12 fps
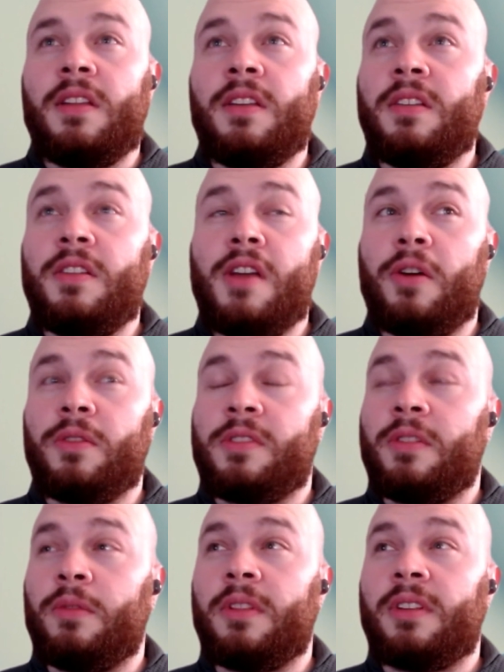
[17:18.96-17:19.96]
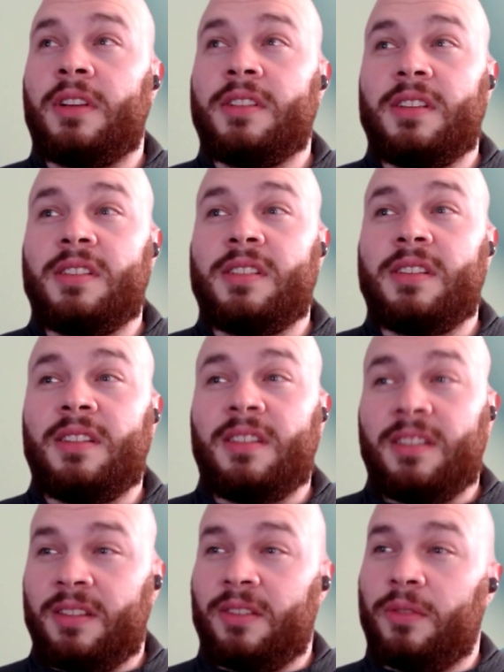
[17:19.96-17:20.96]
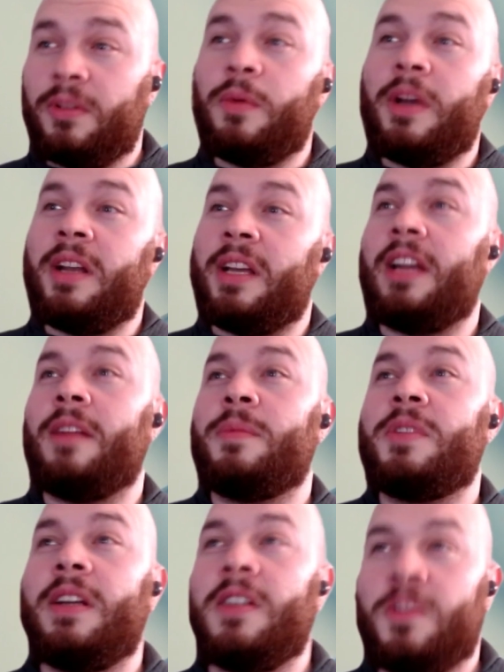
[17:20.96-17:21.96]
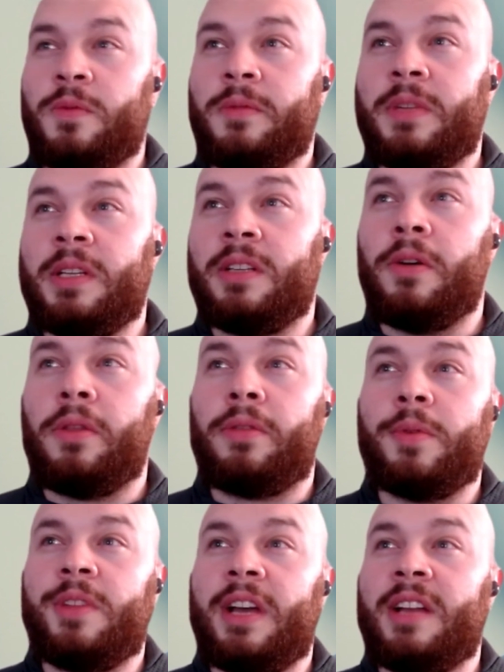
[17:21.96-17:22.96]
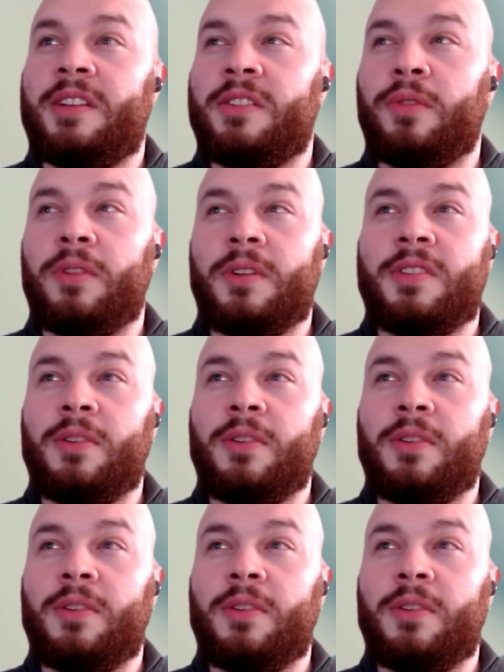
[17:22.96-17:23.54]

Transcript: No, so well because this the only way to get upstairs would be to go through that door.